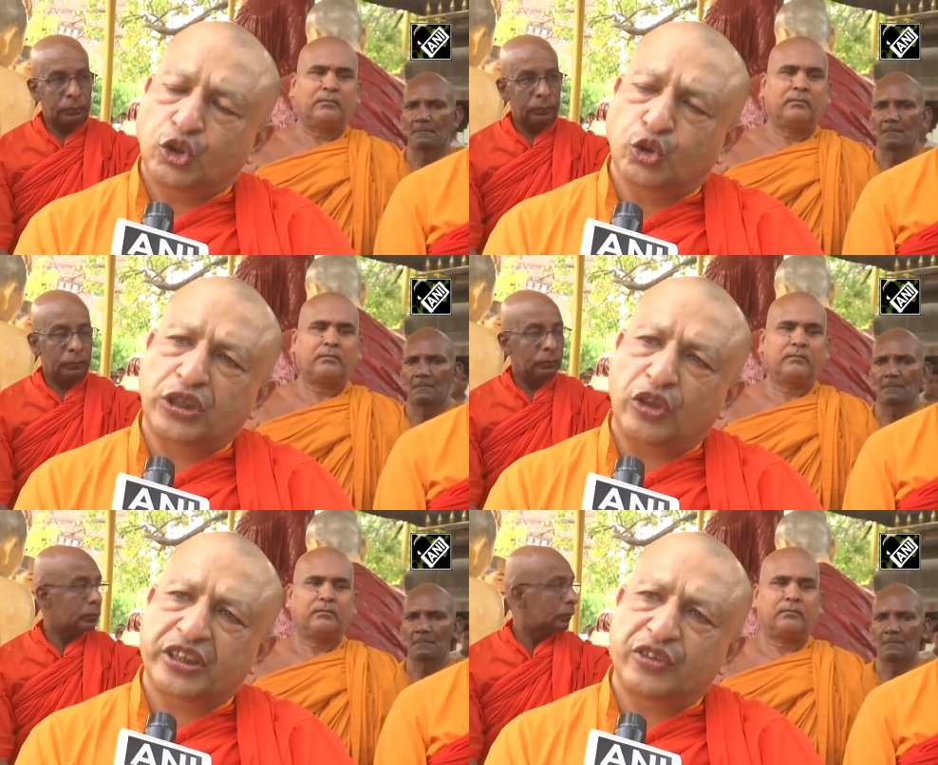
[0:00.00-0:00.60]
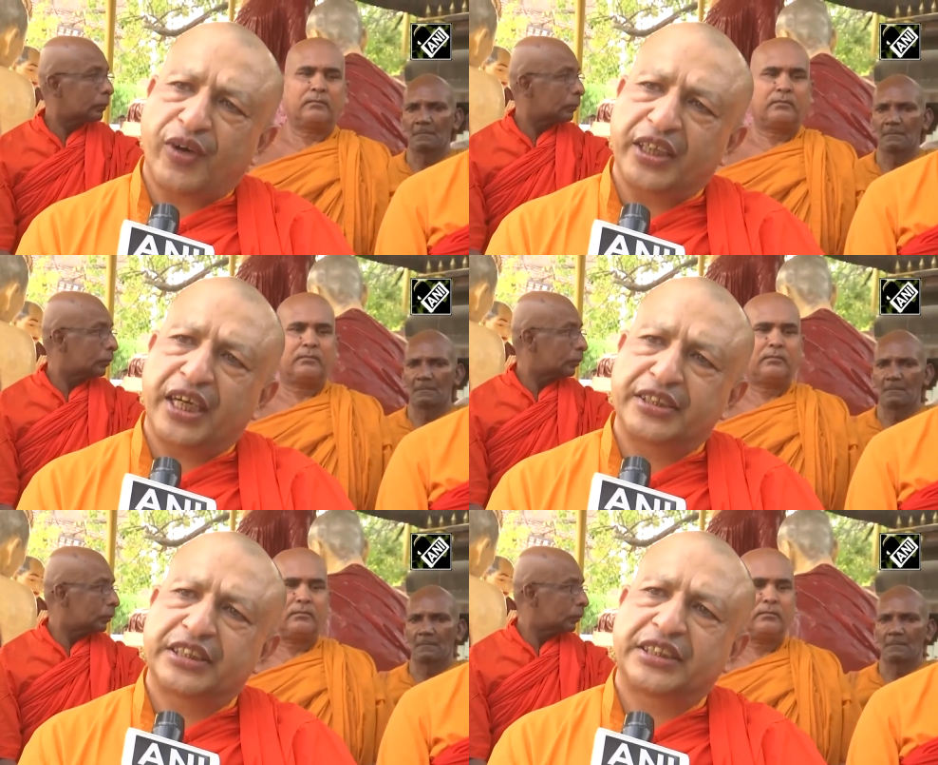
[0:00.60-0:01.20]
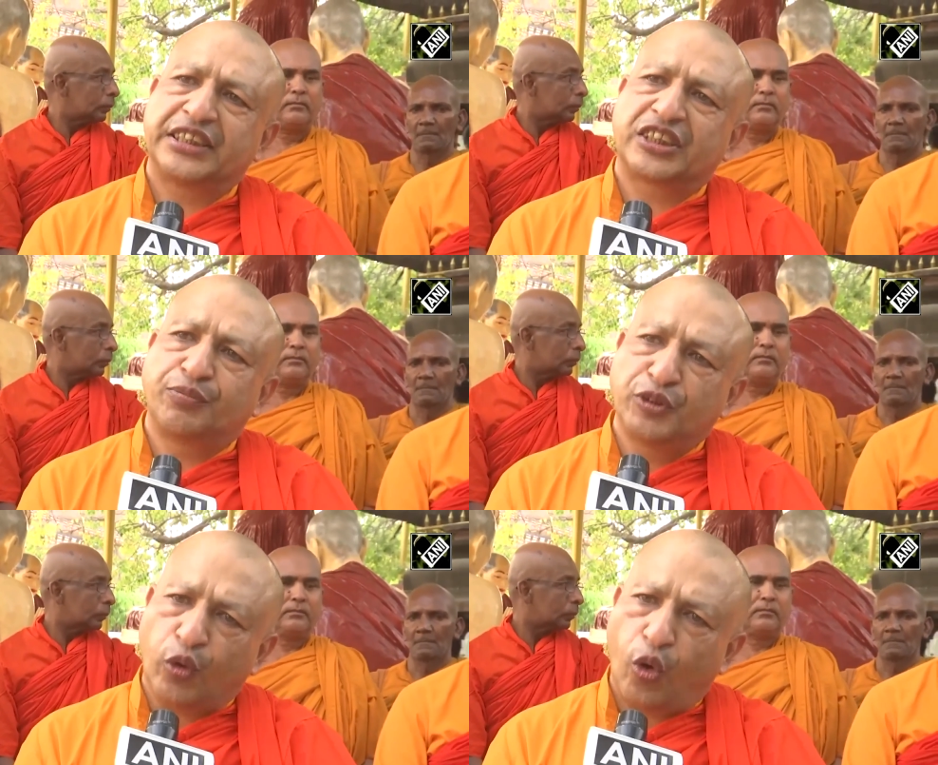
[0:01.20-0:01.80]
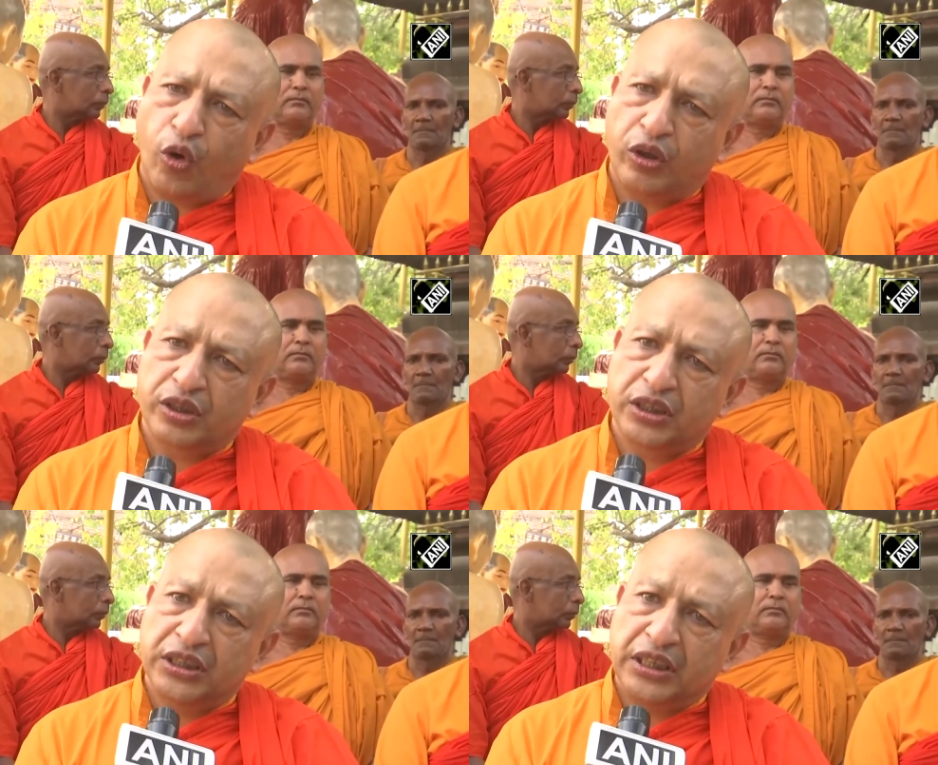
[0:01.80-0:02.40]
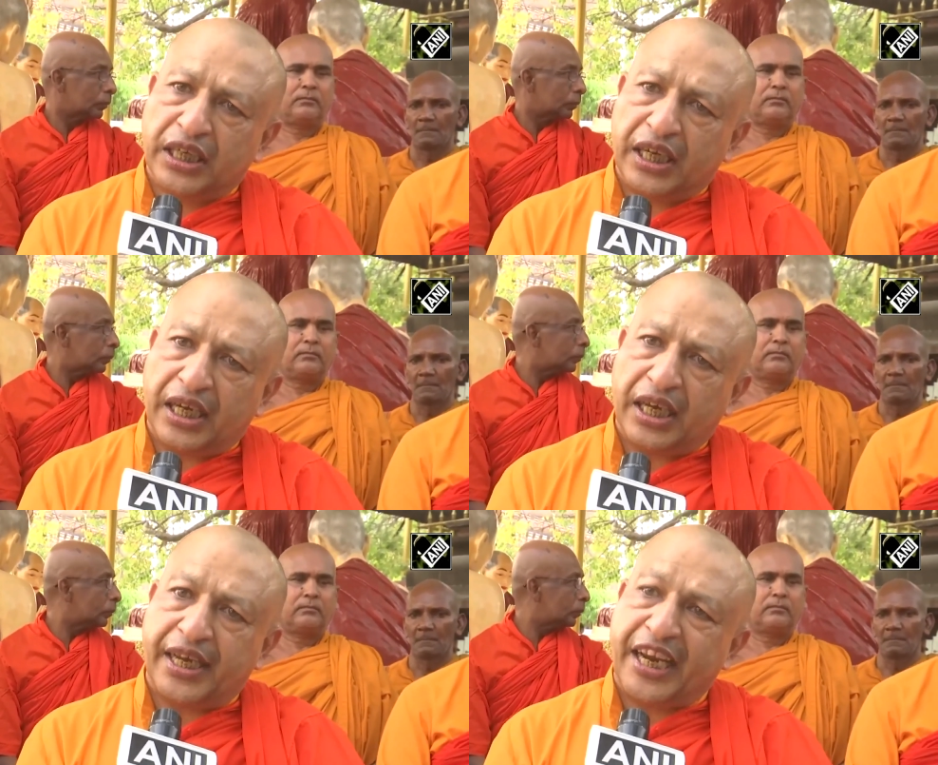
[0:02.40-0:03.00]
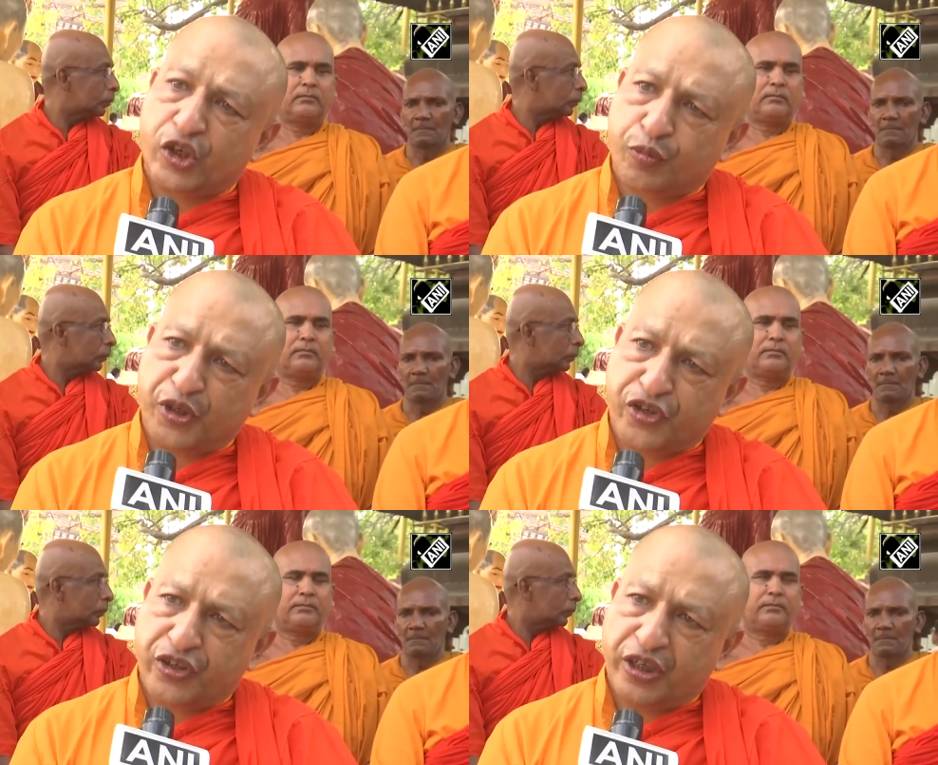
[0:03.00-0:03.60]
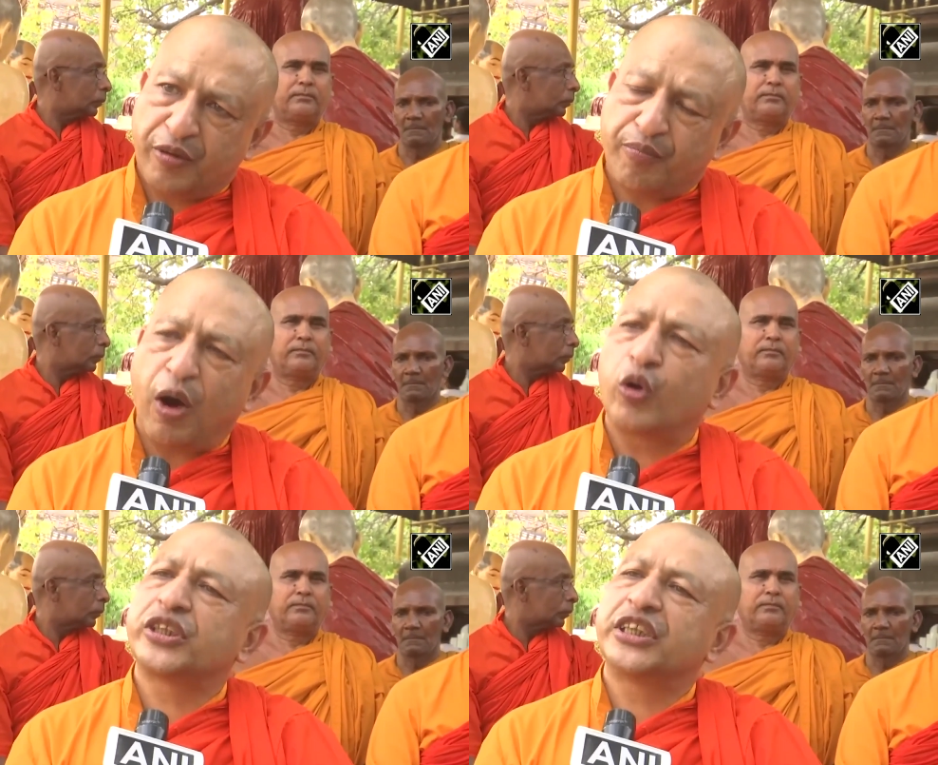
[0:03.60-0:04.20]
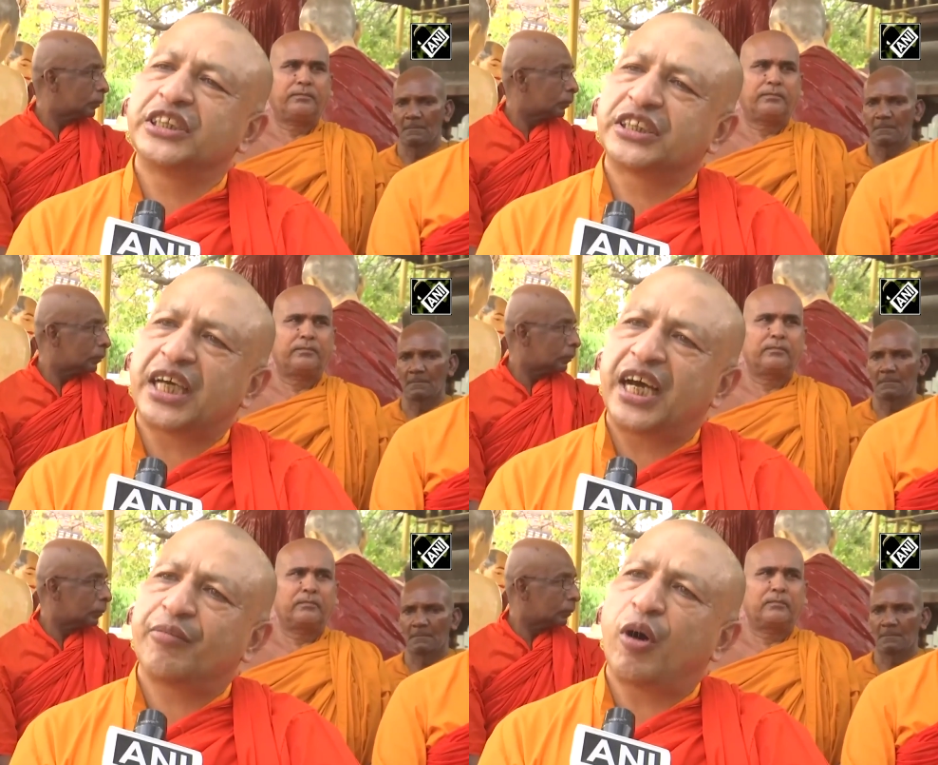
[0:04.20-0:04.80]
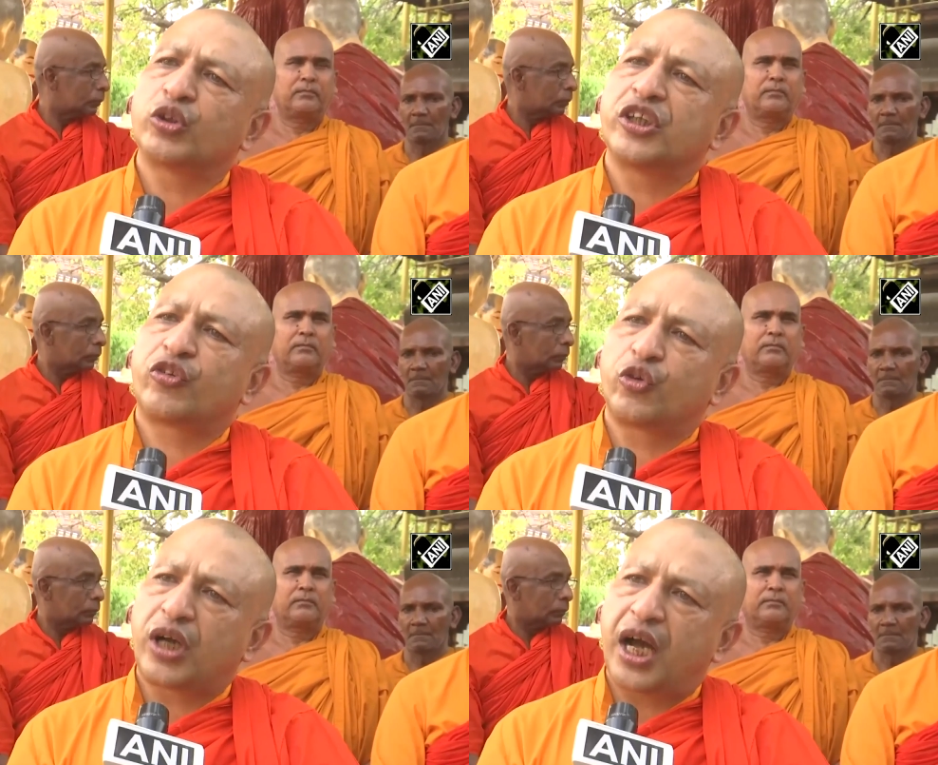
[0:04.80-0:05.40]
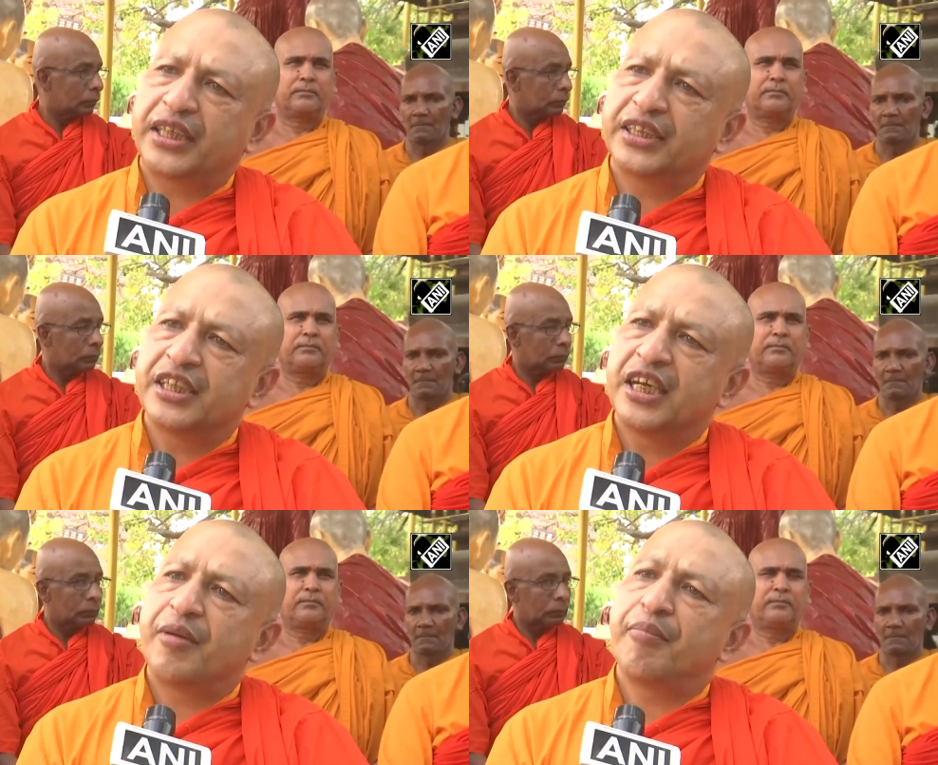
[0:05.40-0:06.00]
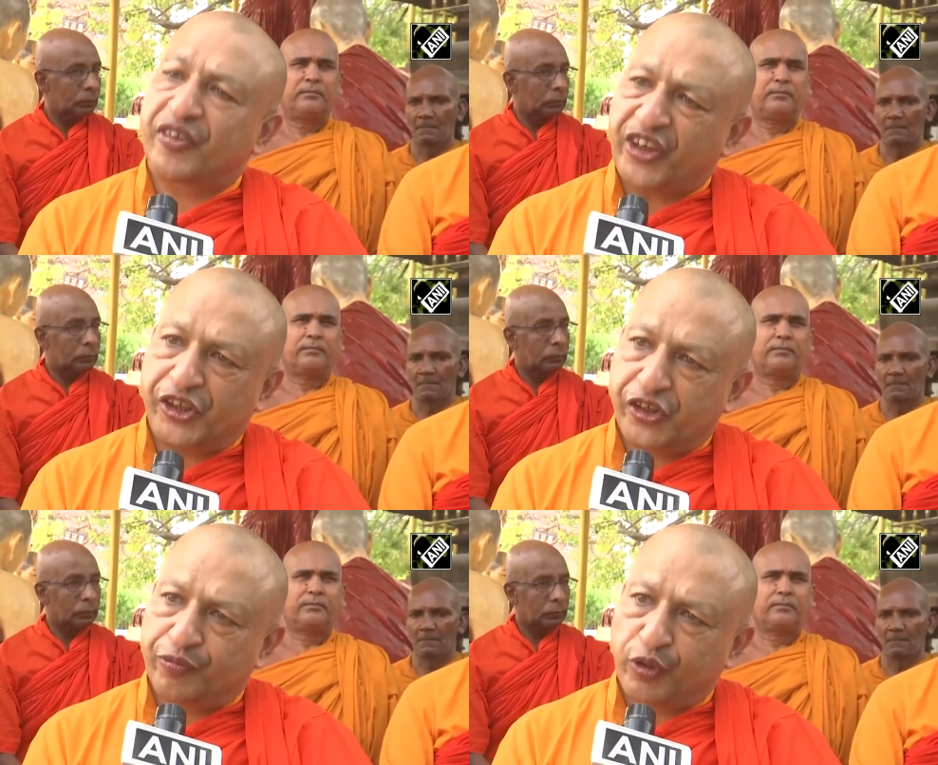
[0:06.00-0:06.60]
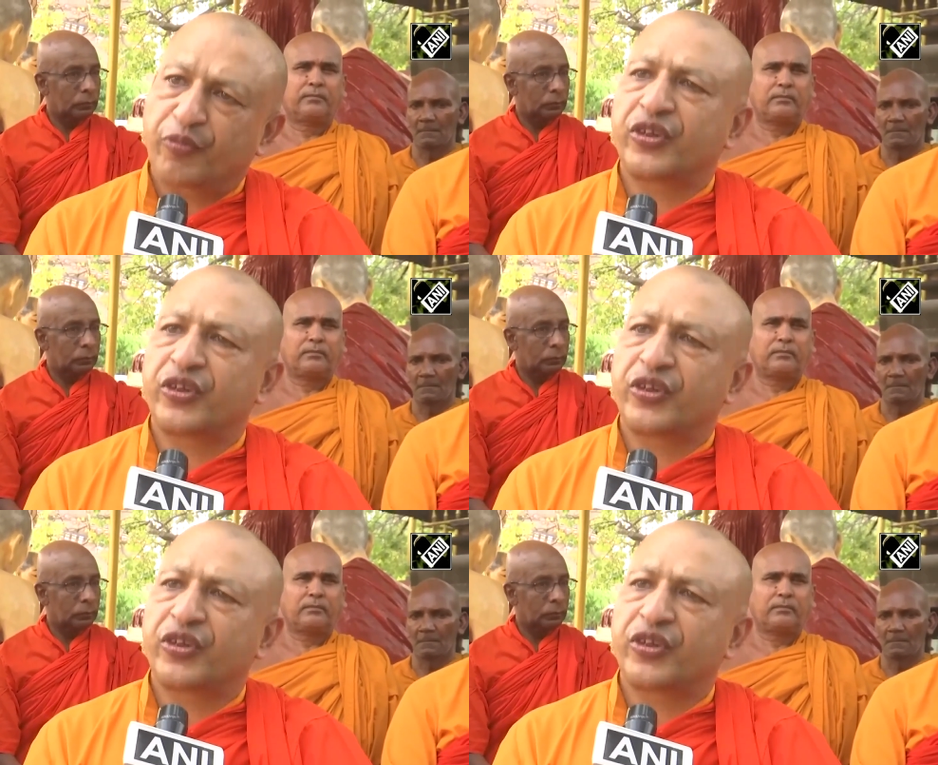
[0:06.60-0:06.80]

Speaker 1: two thousand five hundred years before uh, expressed Bahujan Hitai, Bahujan Sukhai message from